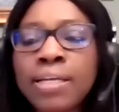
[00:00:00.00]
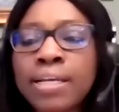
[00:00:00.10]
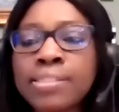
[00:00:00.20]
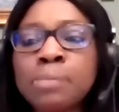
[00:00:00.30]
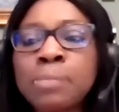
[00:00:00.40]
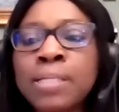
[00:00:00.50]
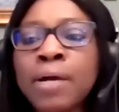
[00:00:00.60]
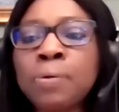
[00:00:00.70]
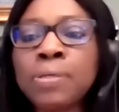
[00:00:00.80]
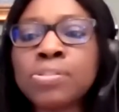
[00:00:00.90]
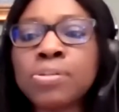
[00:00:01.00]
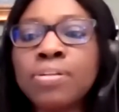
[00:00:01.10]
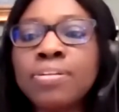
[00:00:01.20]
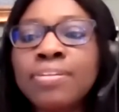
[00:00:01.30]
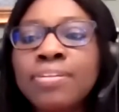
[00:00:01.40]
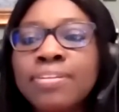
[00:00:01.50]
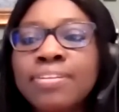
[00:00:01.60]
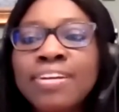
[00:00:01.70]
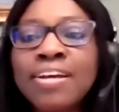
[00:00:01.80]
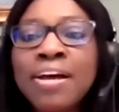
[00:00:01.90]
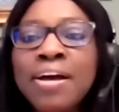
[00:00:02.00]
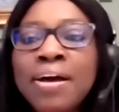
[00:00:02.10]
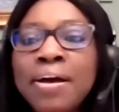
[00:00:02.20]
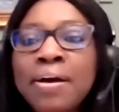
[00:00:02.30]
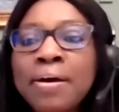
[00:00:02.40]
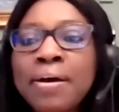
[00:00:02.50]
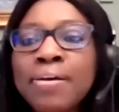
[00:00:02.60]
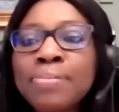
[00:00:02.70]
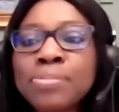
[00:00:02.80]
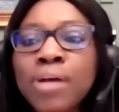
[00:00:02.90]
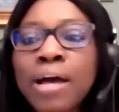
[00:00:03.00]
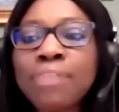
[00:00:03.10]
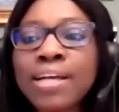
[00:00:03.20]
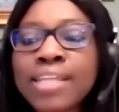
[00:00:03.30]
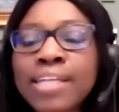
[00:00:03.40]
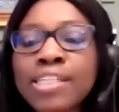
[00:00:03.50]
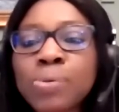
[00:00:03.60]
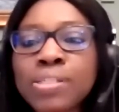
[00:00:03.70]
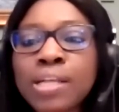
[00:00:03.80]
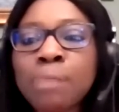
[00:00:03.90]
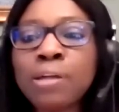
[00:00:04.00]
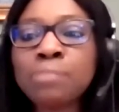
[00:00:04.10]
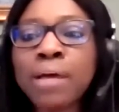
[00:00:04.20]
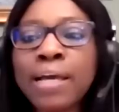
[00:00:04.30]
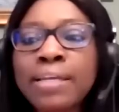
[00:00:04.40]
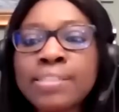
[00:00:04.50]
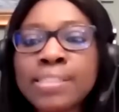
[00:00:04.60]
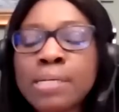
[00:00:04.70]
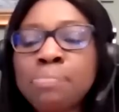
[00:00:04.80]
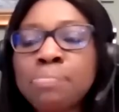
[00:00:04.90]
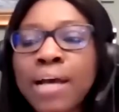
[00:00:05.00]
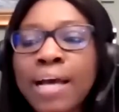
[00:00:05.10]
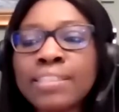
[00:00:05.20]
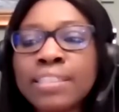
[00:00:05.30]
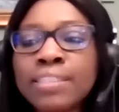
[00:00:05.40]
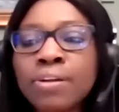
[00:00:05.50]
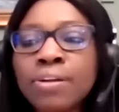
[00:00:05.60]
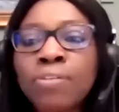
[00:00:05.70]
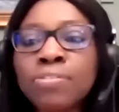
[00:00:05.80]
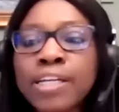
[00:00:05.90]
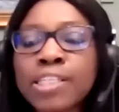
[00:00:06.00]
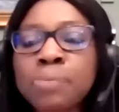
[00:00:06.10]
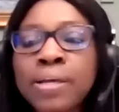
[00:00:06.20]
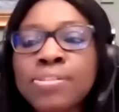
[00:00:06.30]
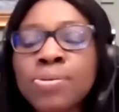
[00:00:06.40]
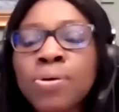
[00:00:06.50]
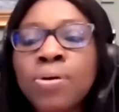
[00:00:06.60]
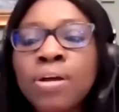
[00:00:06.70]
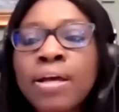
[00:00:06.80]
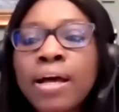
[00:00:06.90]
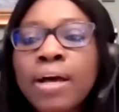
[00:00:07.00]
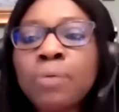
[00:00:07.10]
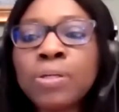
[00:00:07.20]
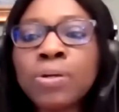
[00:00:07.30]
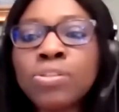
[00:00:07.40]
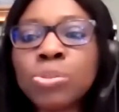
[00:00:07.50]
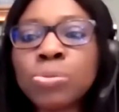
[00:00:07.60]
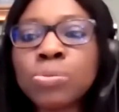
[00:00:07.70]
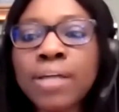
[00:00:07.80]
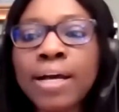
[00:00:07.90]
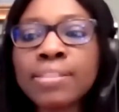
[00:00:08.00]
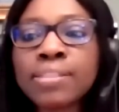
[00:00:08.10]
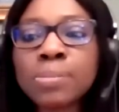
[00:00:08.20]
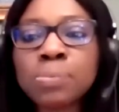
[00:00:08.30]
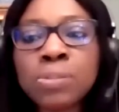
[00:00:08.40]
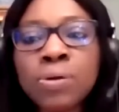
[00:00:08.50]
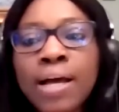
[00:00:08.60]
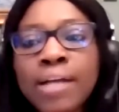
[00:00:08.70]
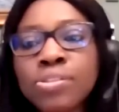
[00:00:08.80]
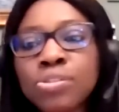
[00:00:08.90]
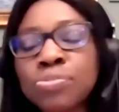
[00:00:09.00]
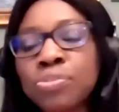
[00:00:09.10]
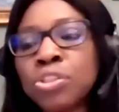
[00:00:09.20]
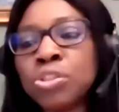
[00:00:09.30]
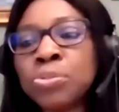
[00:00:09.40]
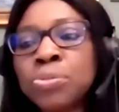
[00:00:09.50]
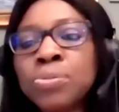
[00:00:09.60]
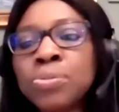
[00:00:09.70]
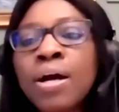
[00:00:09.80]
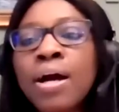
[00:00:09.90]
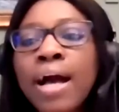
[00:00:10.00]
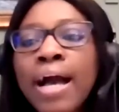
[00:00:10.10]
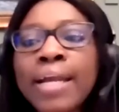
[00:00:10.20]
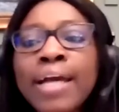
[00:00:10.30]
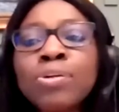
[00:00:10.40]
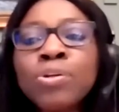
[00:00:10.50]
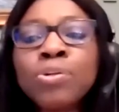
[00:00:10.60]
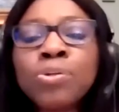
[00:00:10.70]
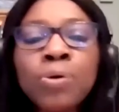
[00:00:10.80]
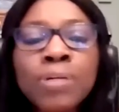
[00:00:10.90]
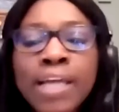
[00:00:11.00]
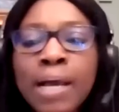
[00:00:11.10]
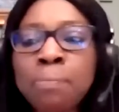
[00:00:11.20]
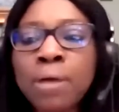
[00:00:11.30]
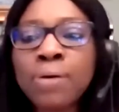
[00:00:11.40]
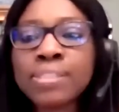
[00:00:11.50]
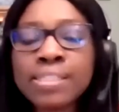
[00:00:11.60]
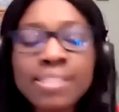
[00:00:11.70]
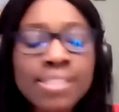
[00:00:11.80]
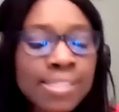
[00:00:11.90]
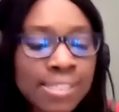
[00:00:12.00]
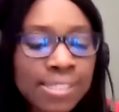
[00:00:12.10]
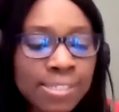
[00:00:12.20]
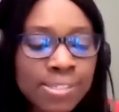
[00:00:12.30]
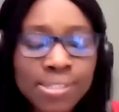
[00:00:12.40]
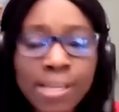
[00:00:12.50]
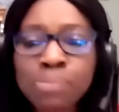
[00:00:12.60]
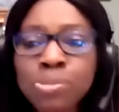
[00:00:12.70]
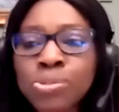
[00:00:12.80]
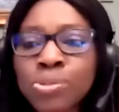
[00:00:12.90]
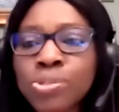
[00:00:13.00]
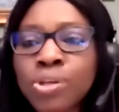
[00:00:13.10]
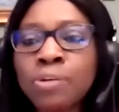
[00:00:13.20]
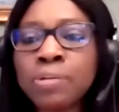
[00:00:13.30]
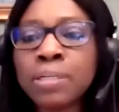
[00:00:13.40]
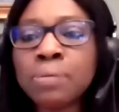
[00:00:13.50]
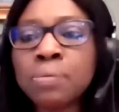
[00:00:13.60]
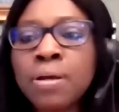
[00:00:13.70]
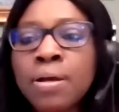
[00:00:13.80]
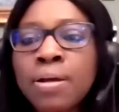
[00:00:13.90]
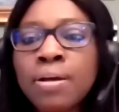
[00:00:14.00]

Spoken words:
Why are you asking me that question? So I've answered this question about my team handling all the experience. So we don't do that. We don't handle for you. And I don't know the amount in cities. I'm so sorry.